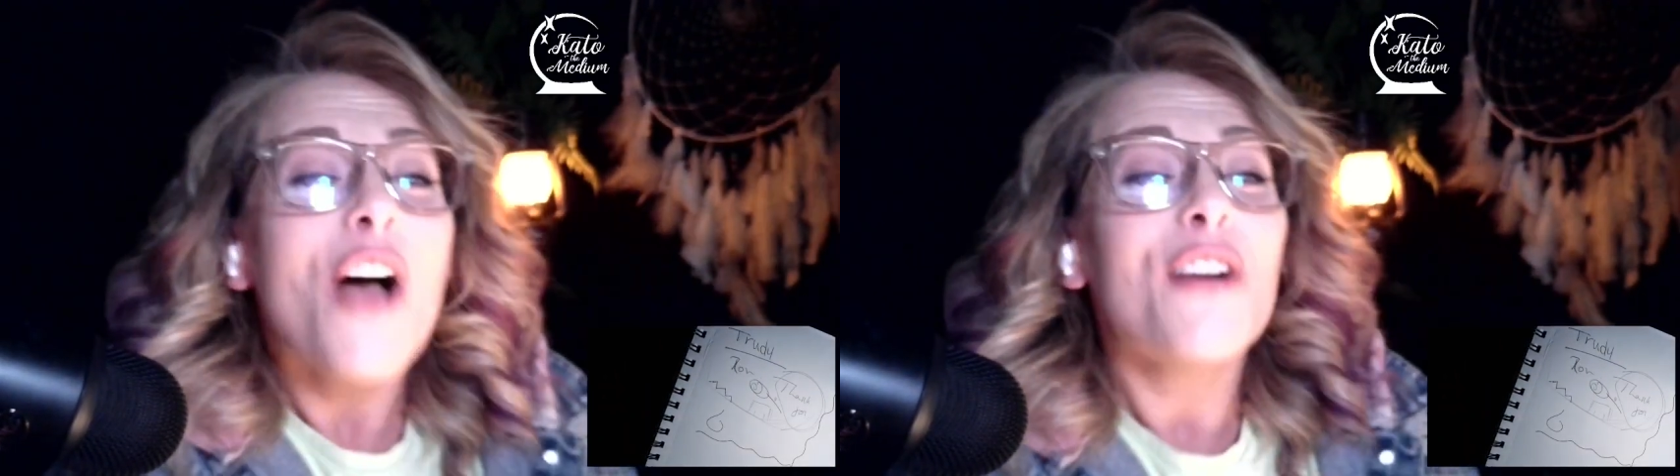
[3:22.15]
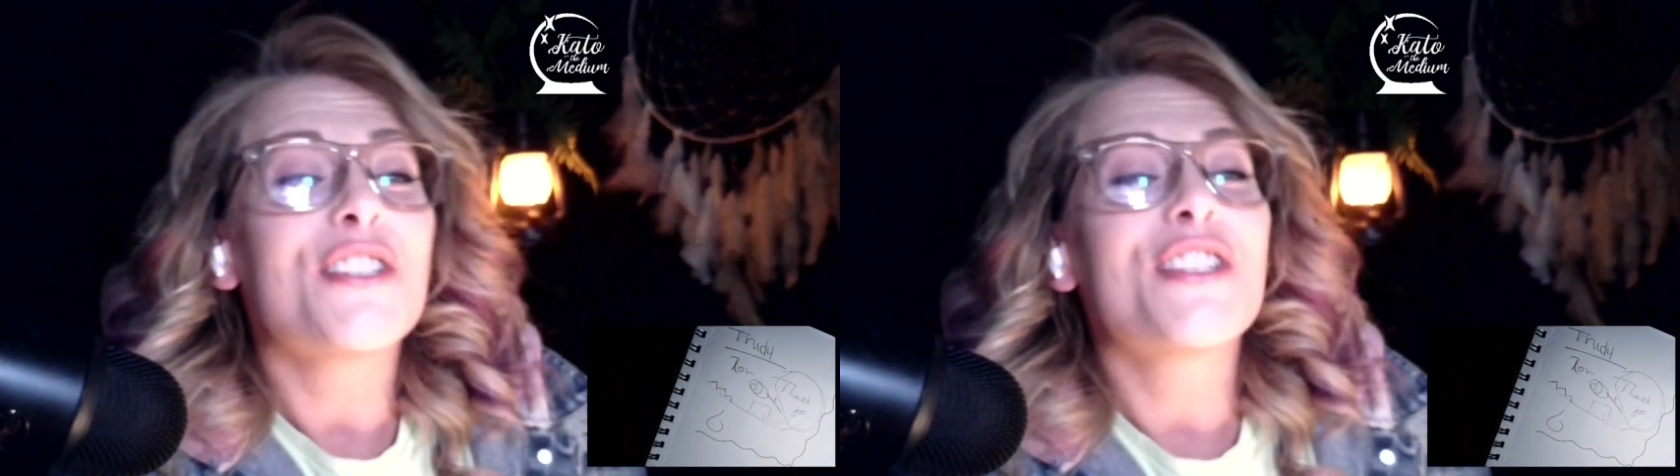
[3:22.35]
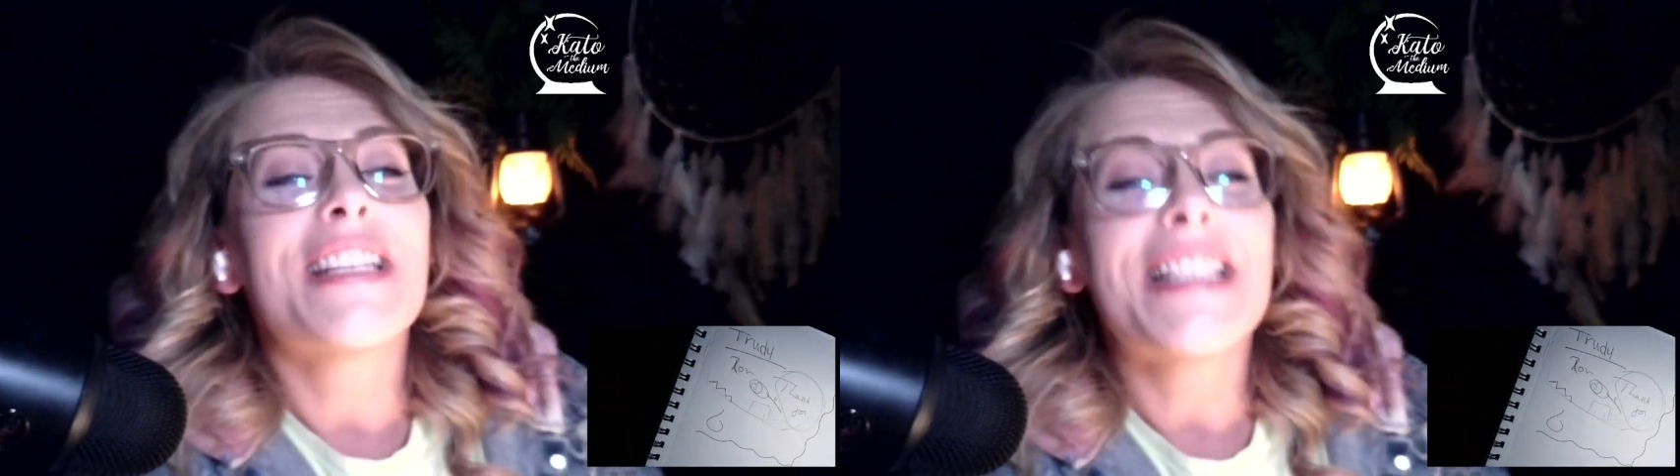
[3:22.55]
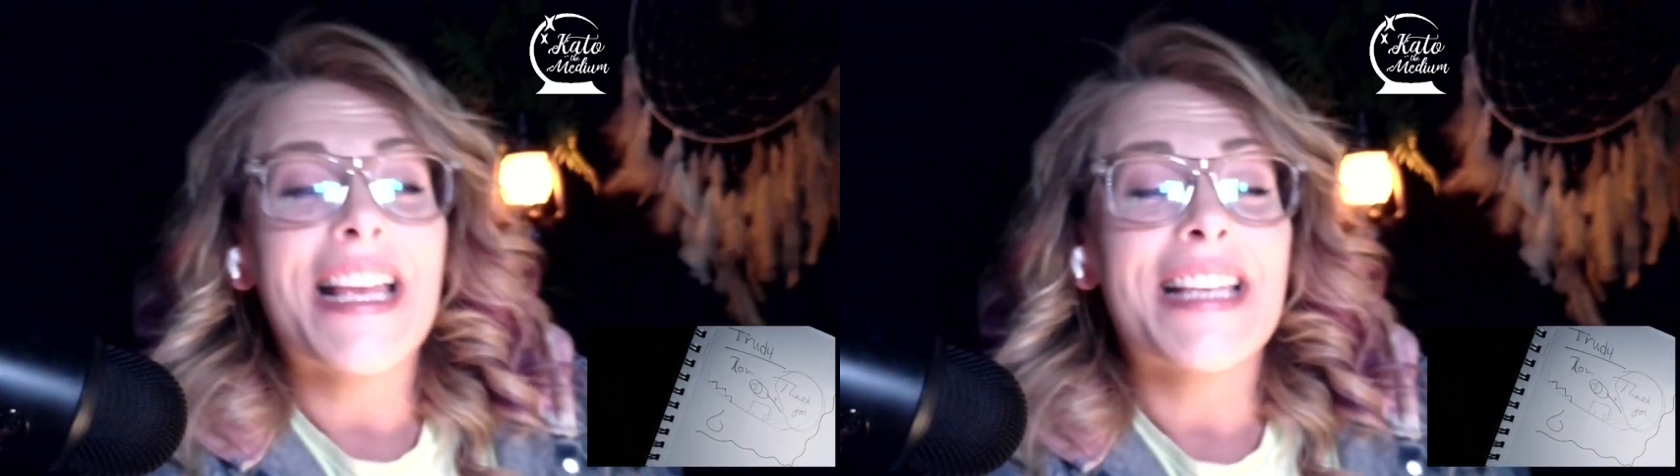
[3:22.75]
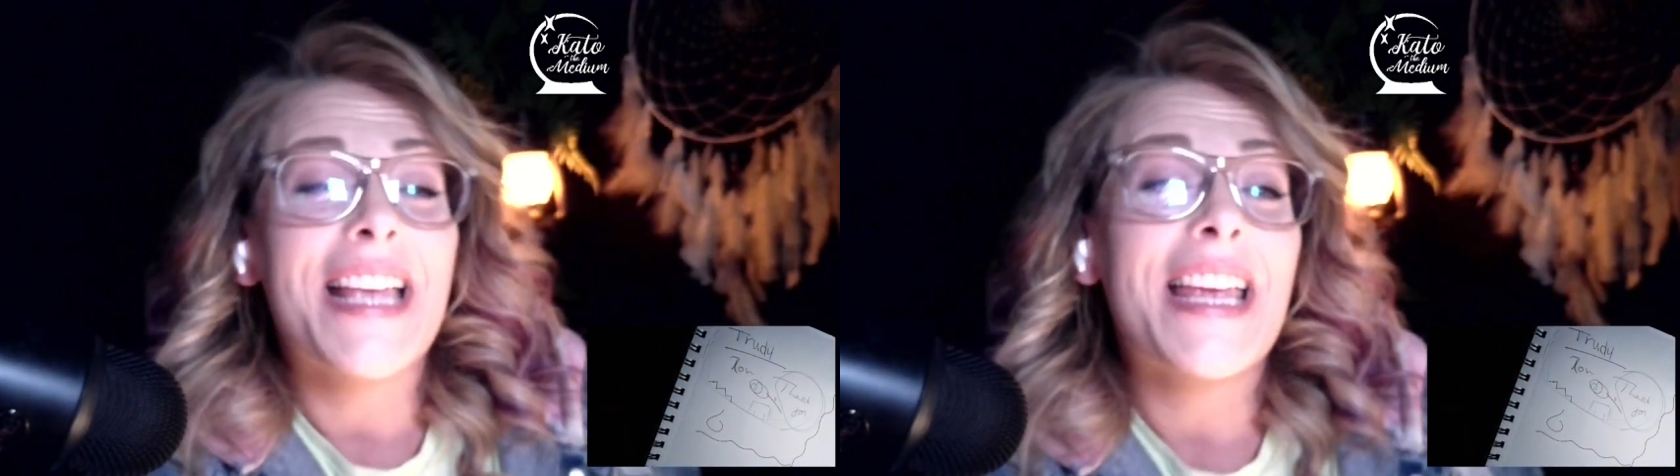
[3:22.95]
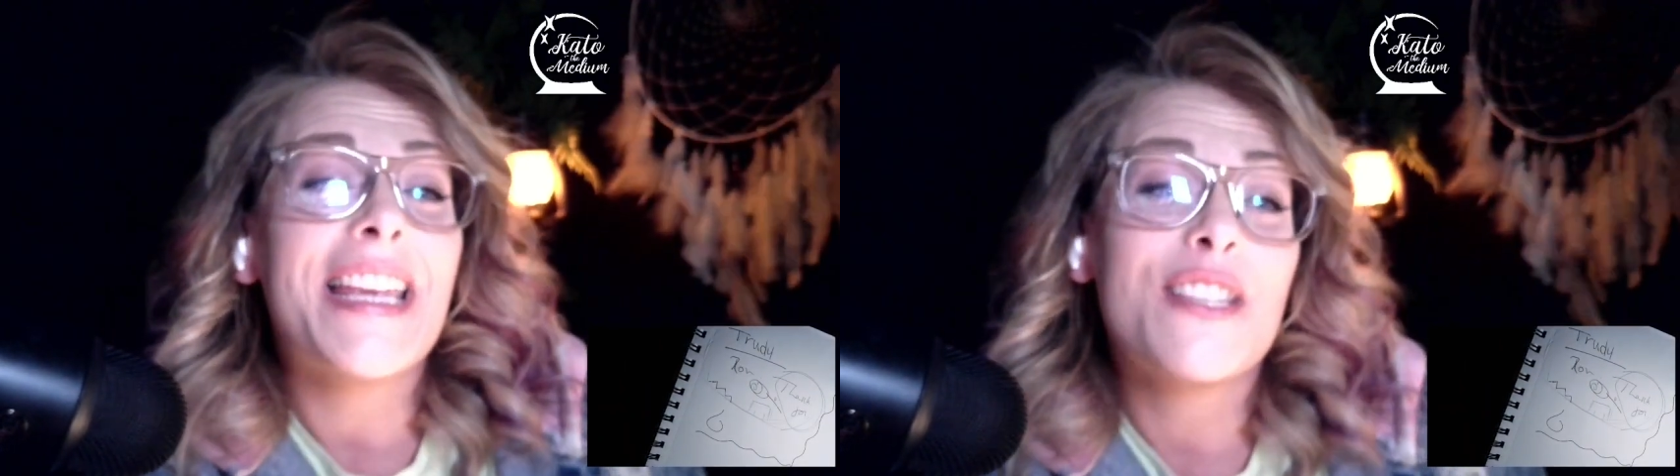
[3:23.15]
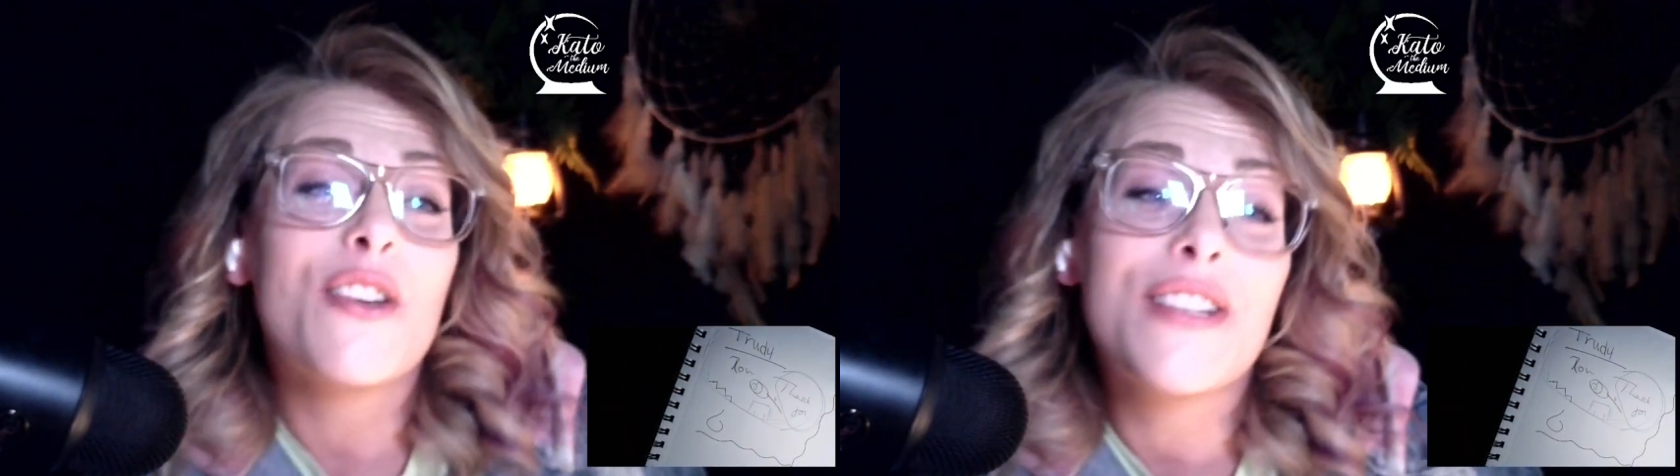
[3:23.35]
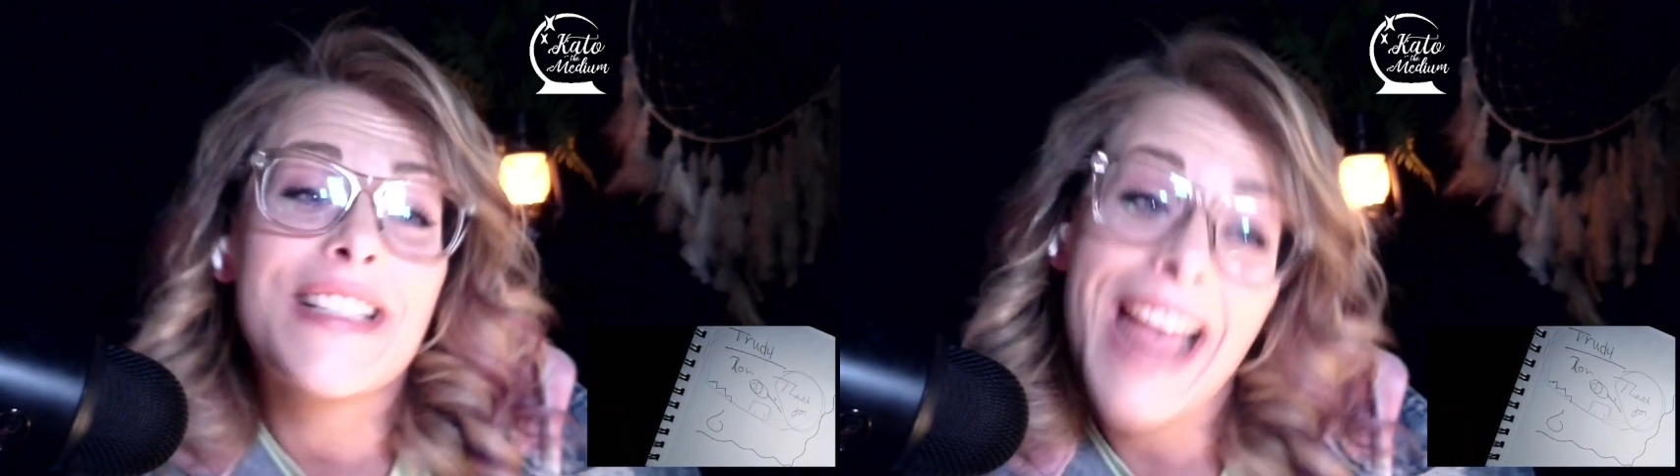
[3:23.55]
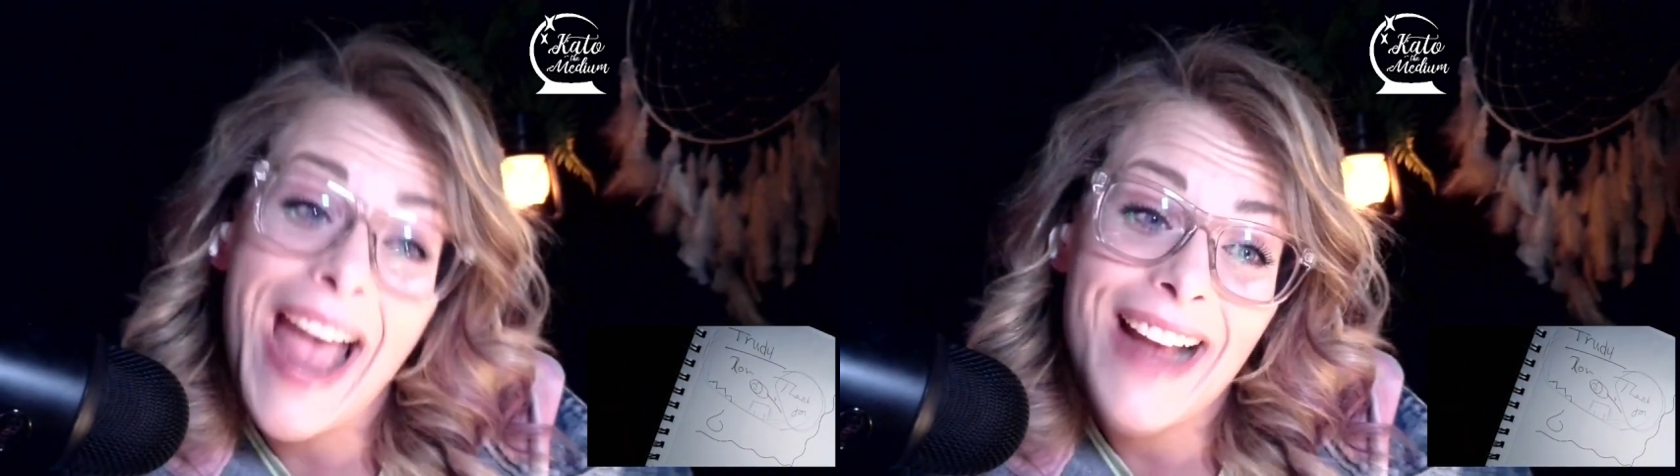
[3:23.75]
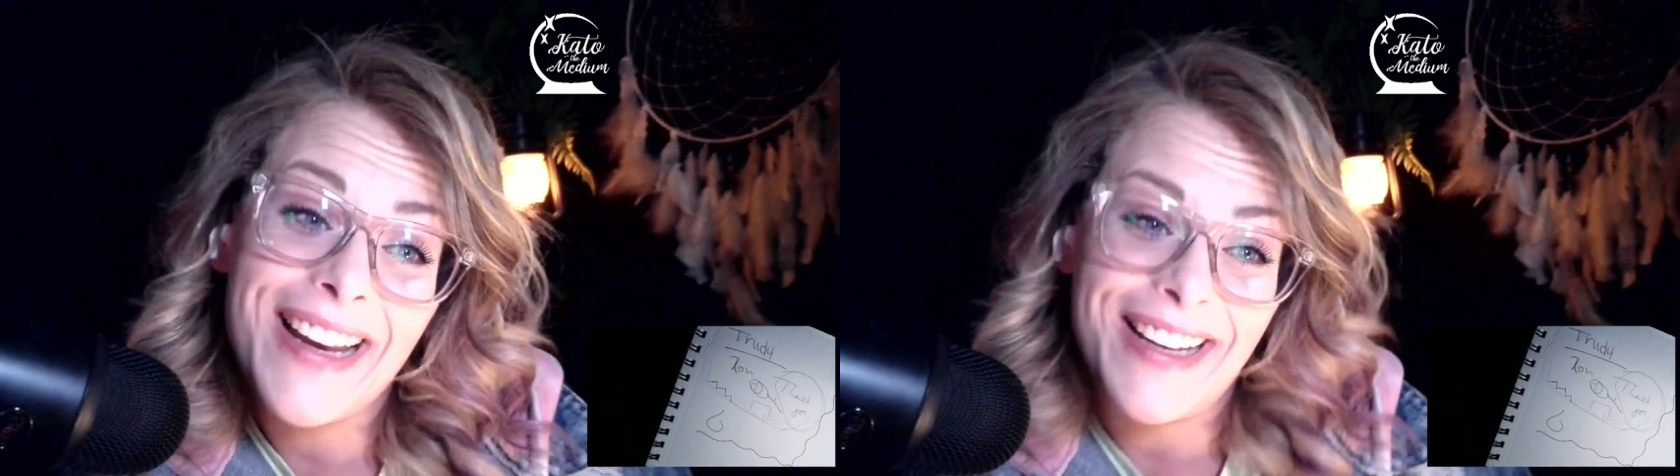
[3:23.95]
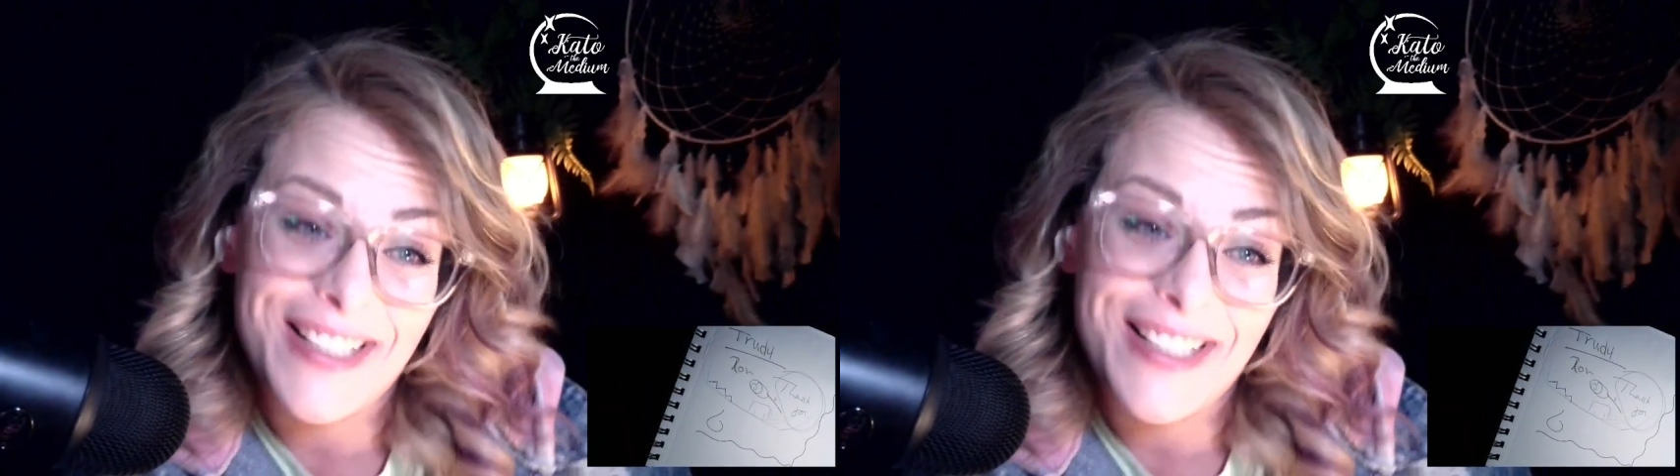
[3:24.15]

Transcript: Oh, and she says that it's her daddy.